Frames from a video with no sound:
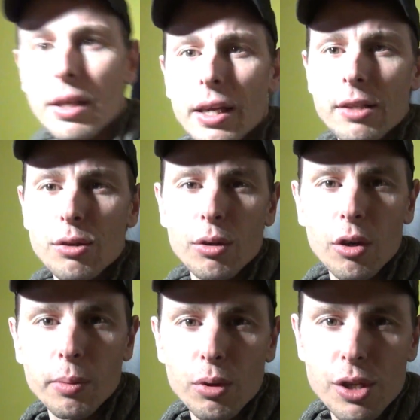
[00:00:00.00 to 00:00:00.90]
into a
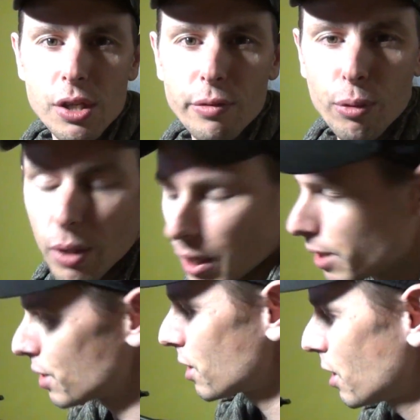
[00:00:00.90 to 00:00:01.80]
Commodore 64
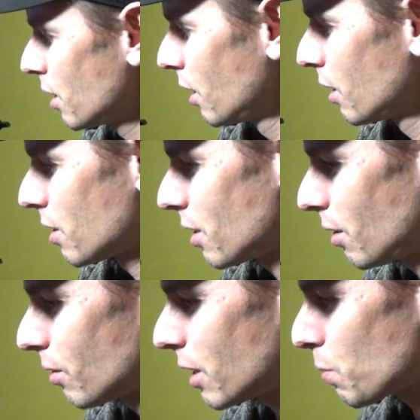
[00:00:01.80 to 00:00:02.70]
case.
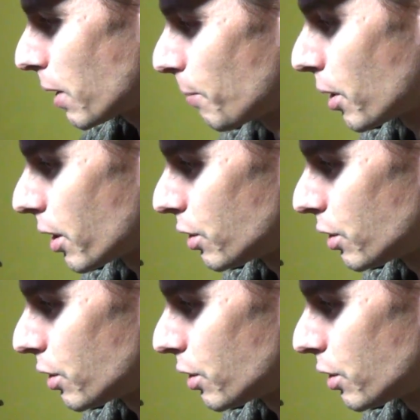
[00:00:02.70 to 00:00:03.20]
So that's what I'm gonna